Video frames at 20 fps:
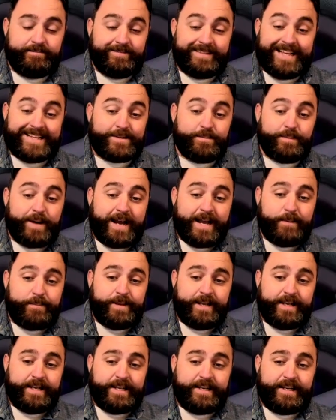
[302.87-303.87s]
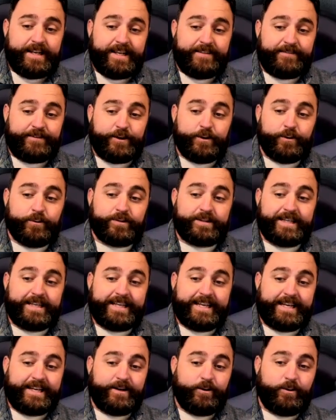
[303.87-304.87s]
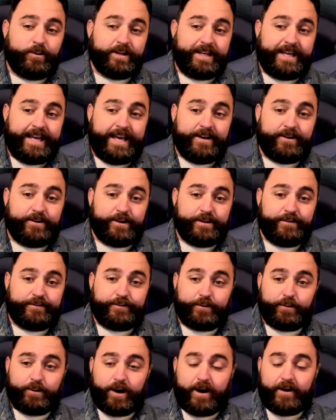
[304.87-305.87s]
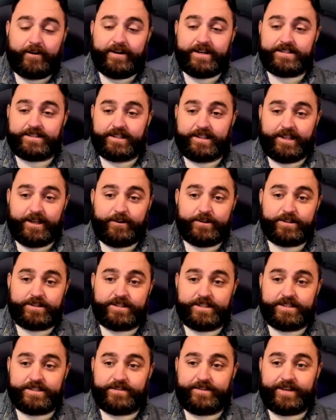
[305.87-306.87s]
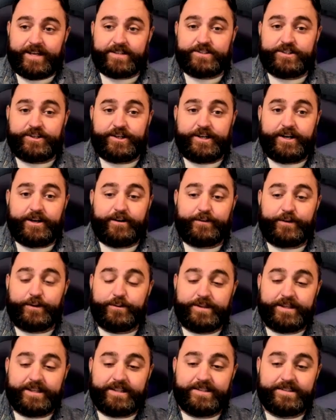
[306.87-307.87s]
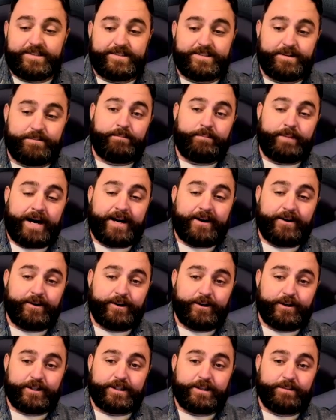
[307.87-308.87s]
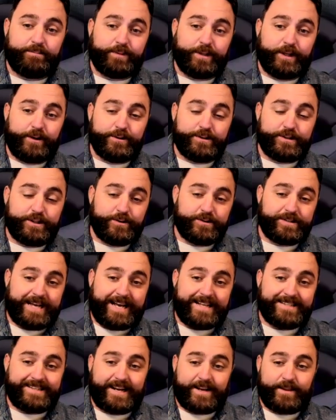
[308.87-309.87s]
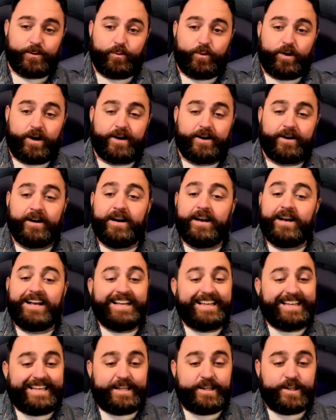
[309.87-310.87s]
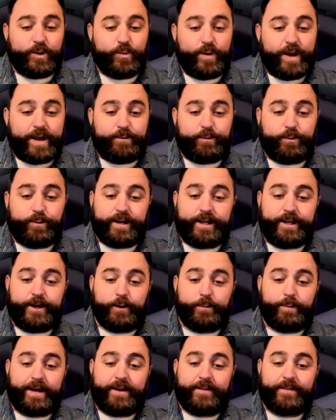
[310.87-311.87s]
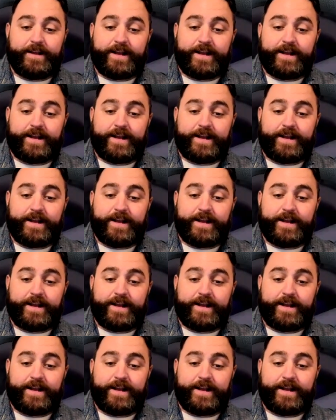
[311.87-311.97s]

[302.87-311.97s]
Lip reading: That's my opinion. If you don't think it can hold a candle to the Ferraris and Lotuses of yesteryear, if you think this is a modern look that blows those guys out of the water, either way, we want to hear about it in the